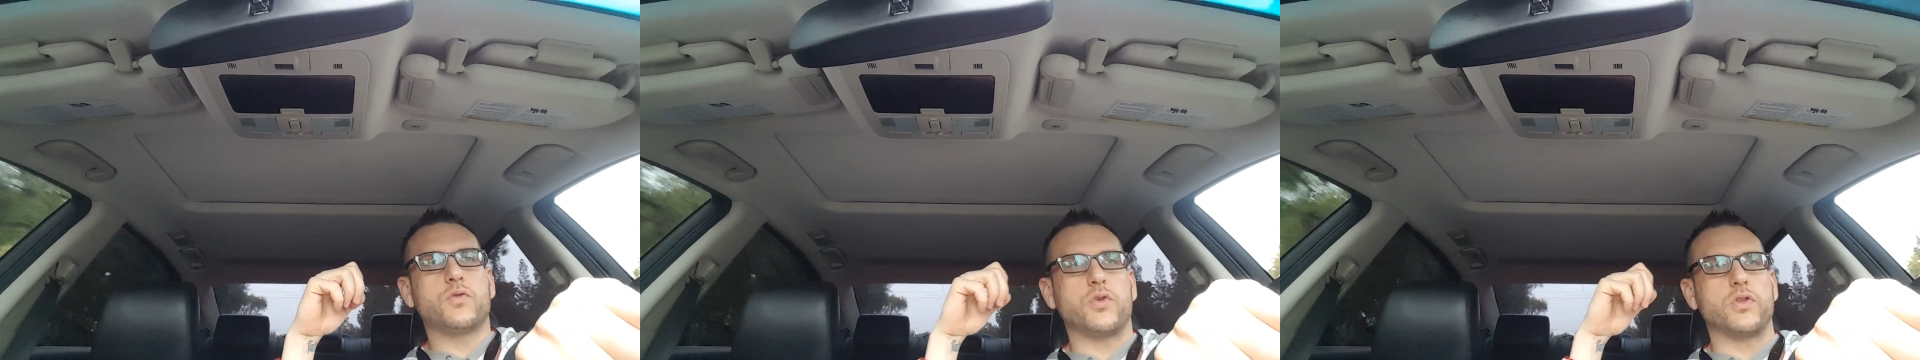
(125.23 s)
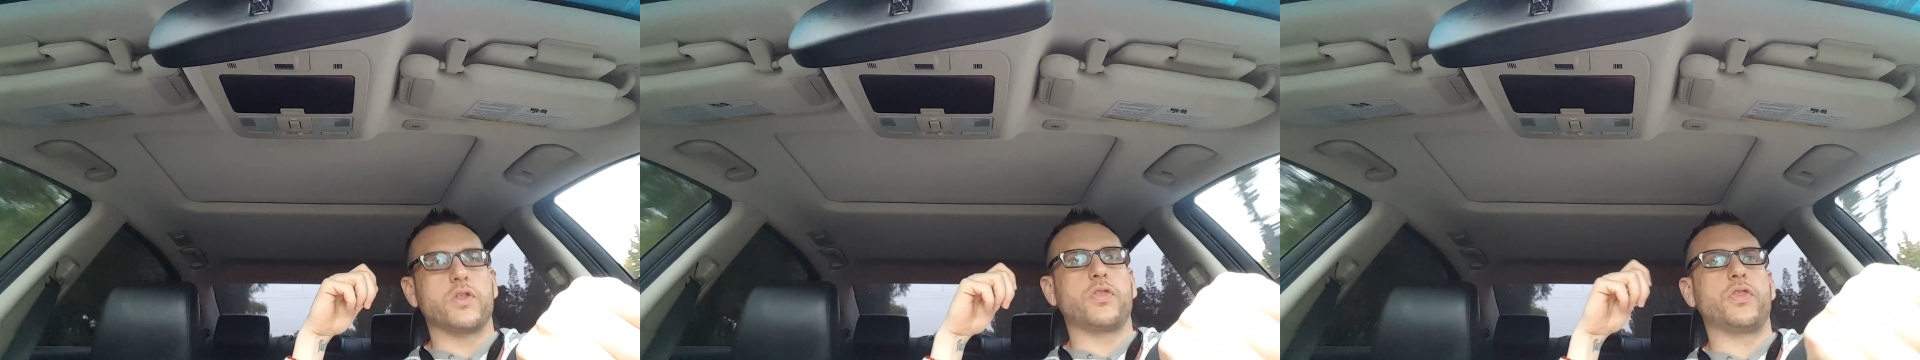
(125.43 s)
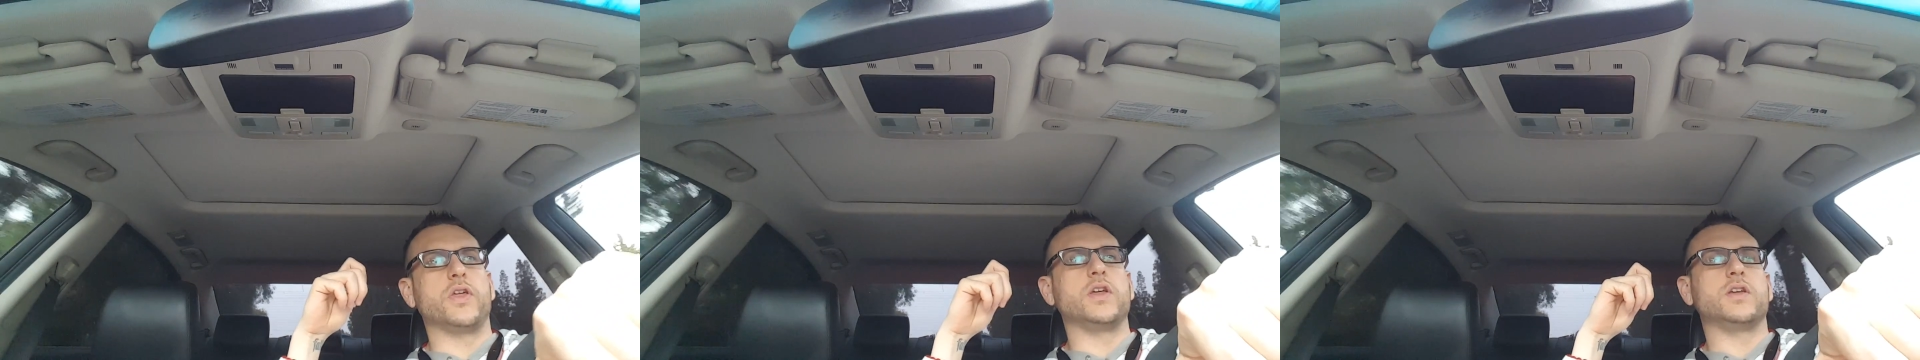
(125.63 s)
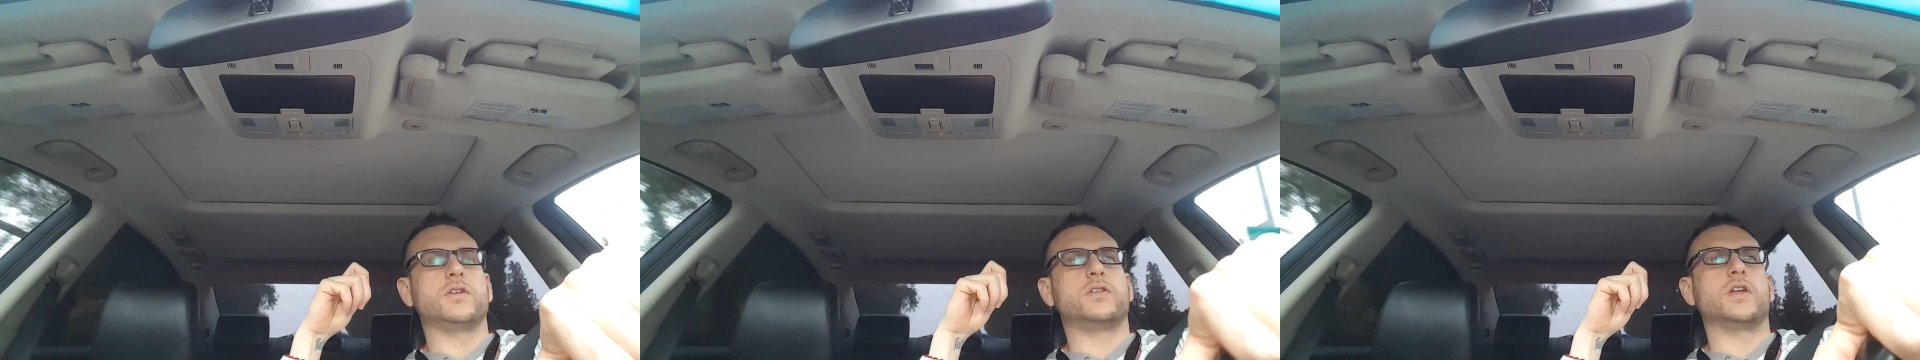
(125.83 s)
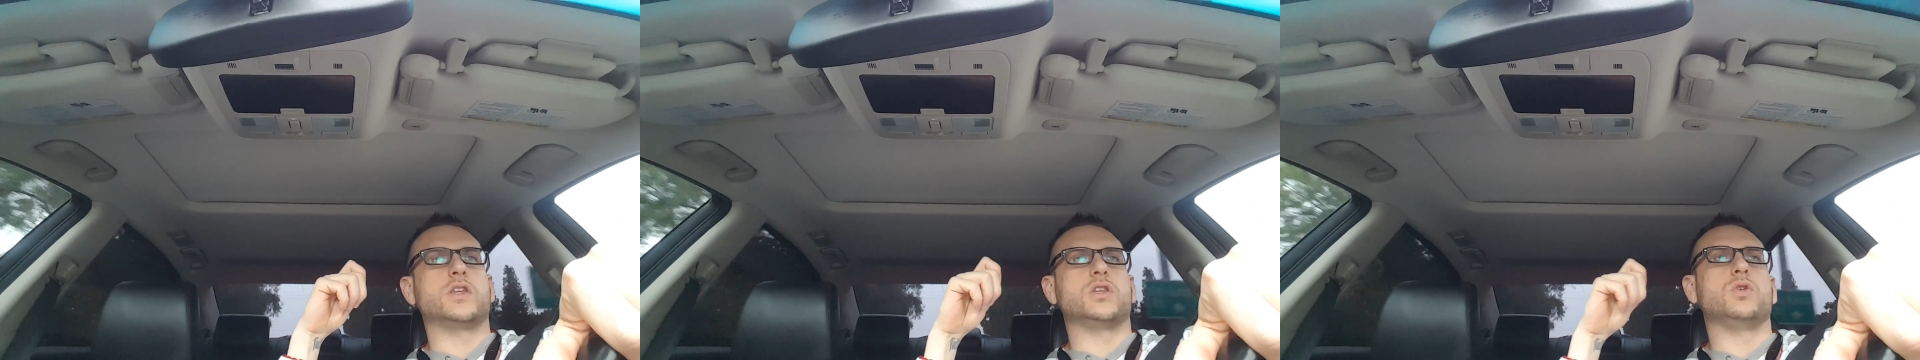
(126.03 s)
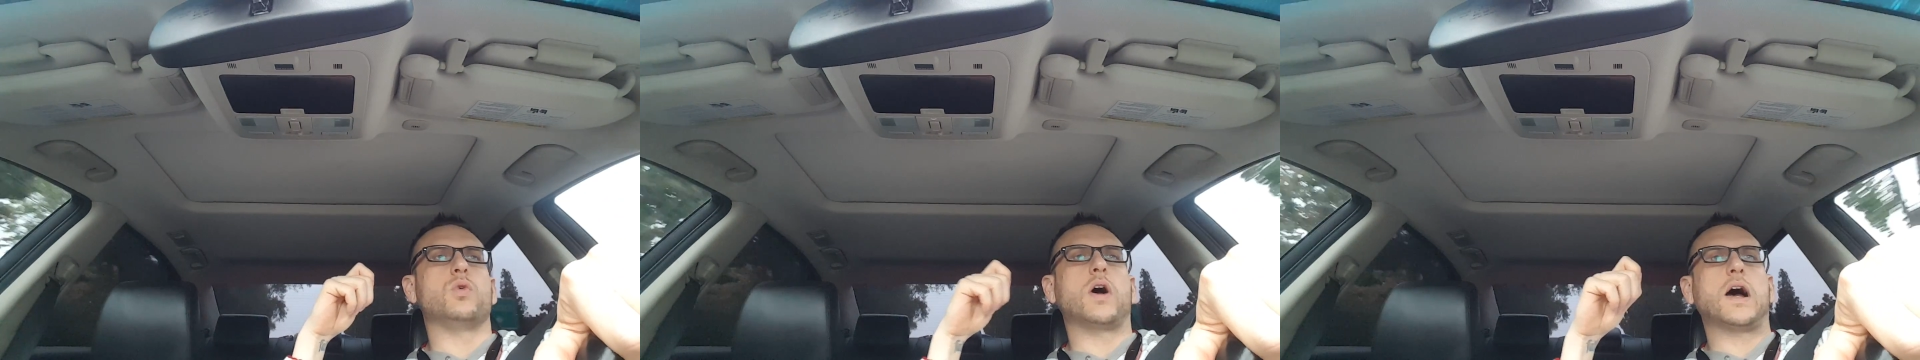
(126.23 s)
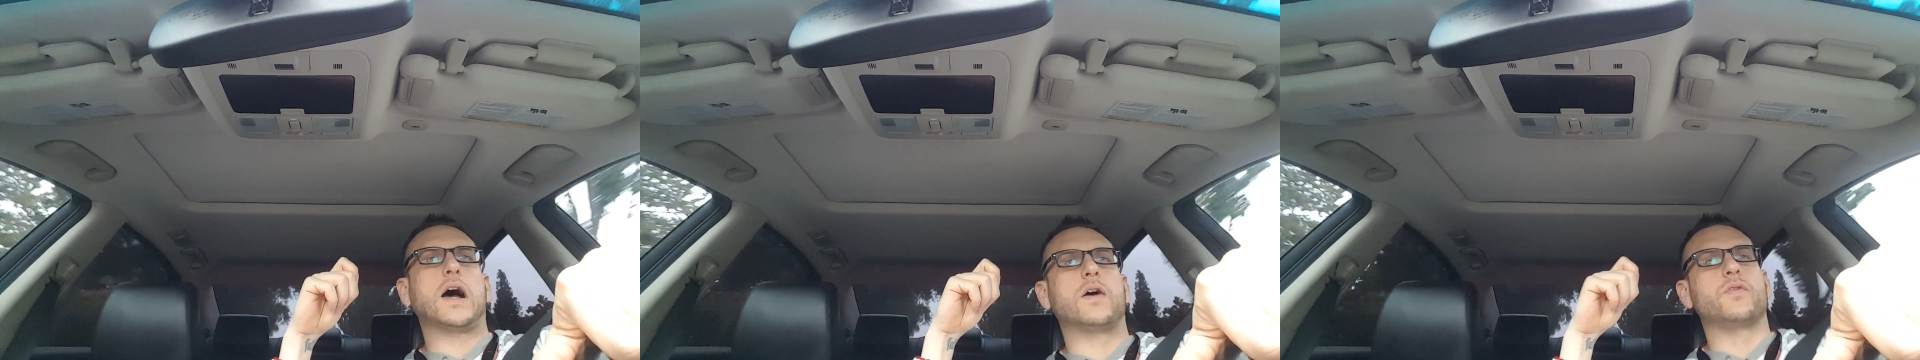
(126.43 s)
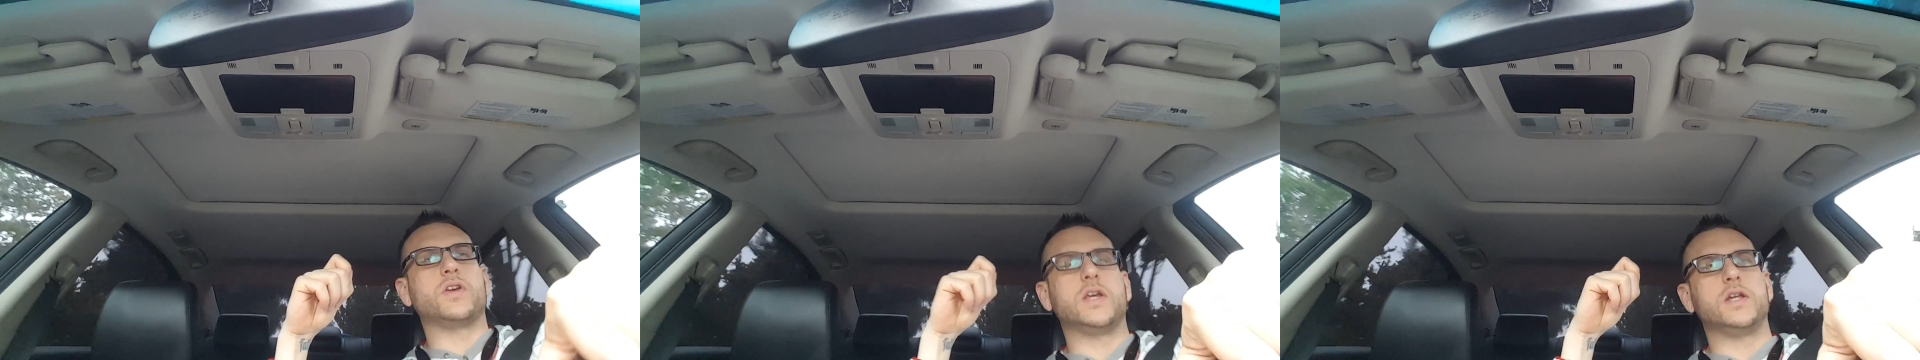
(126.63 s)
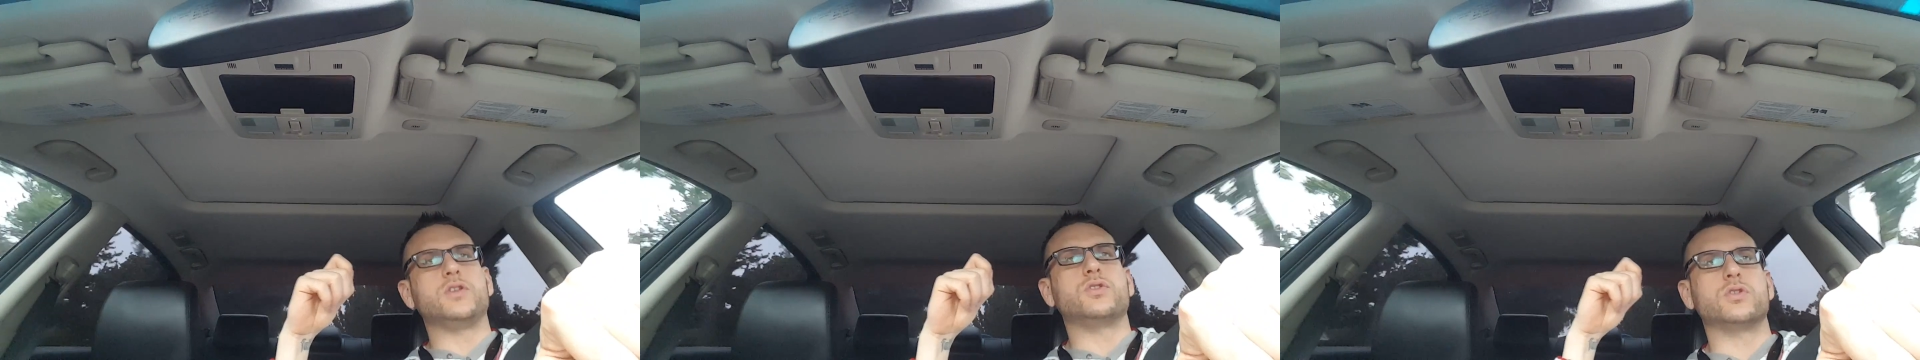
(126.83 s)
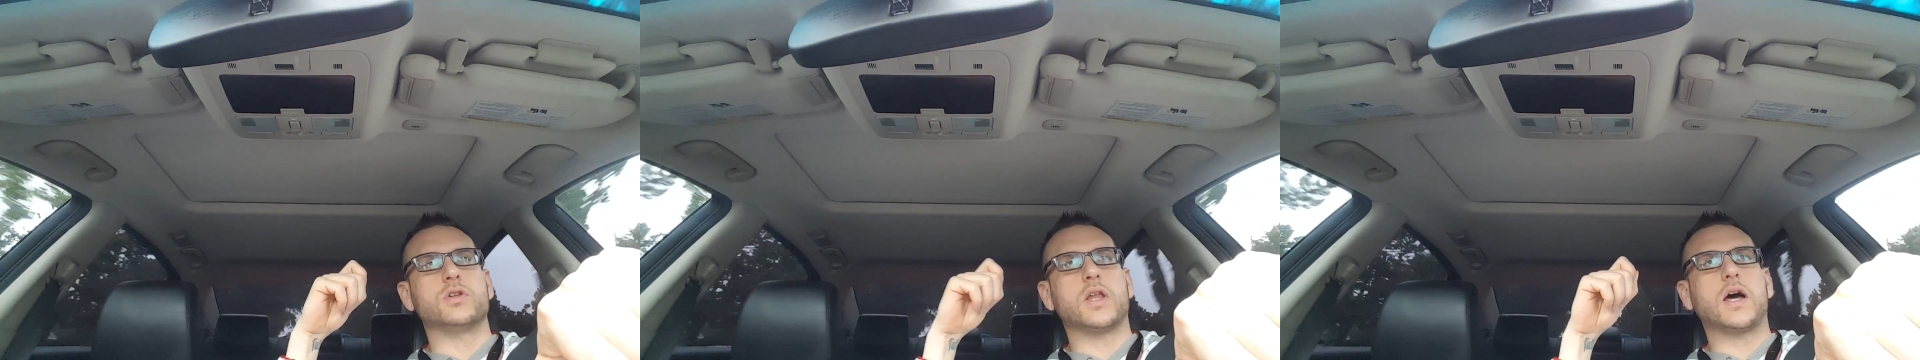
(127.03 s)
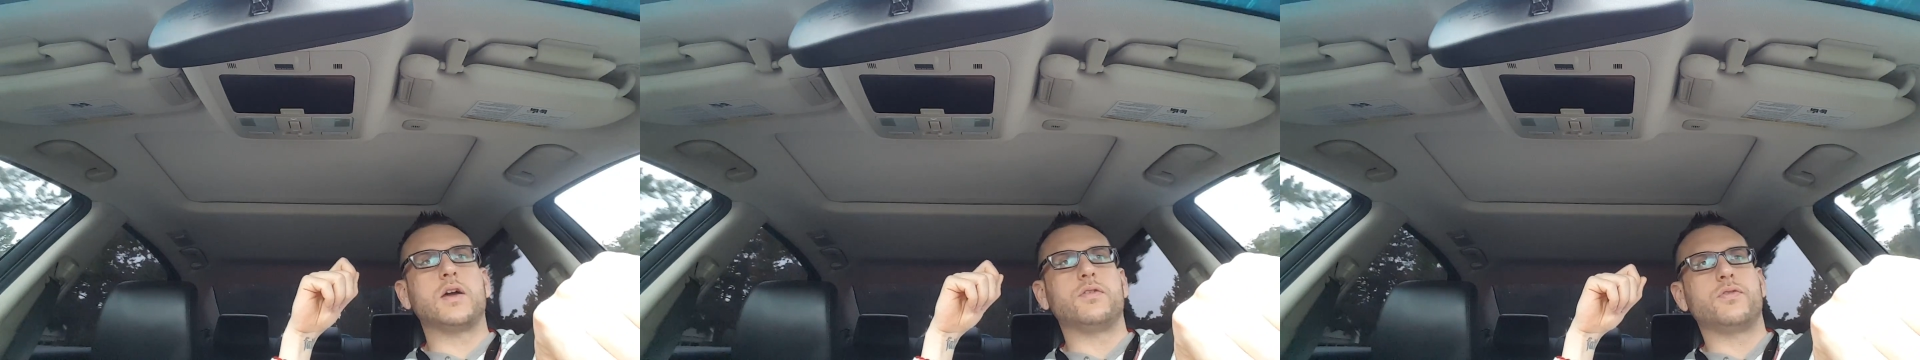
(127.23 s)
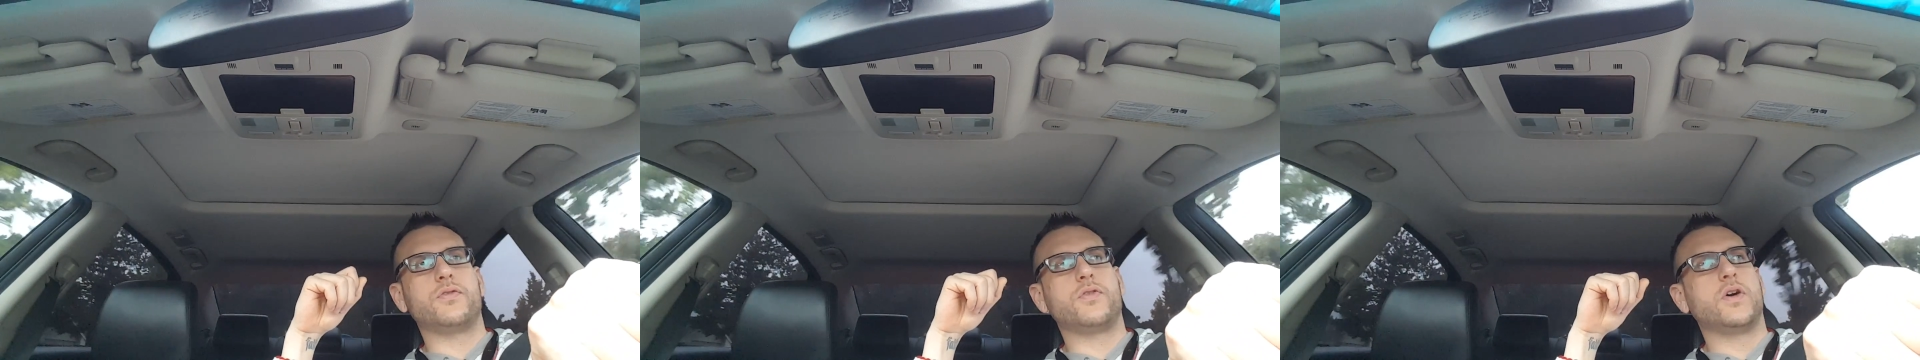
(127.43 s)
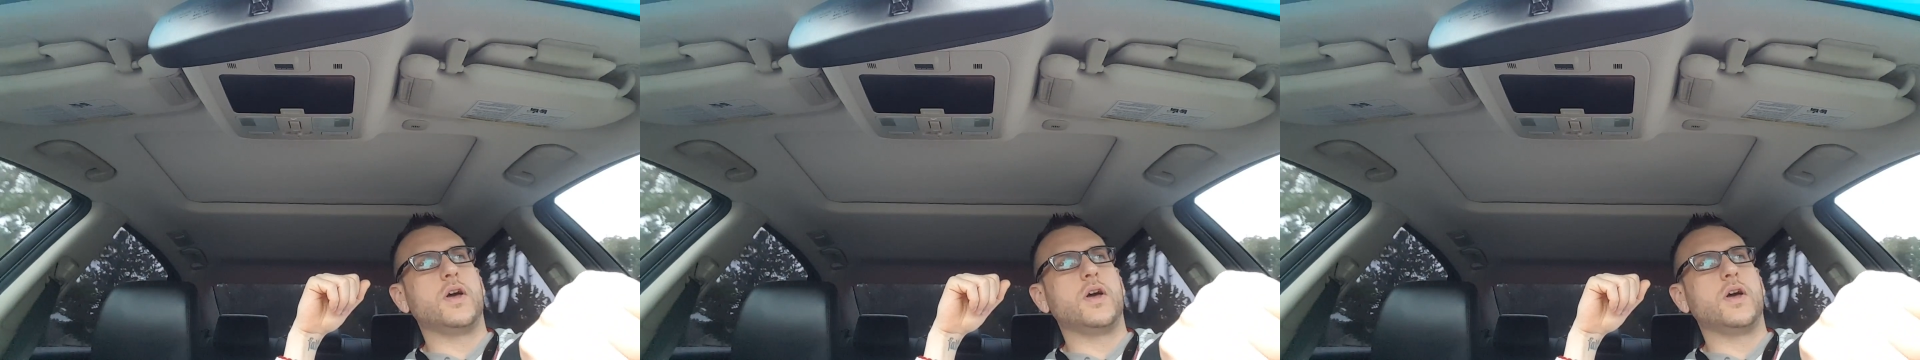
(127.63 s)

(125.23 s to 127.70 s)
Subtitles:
for the things that you have in your life,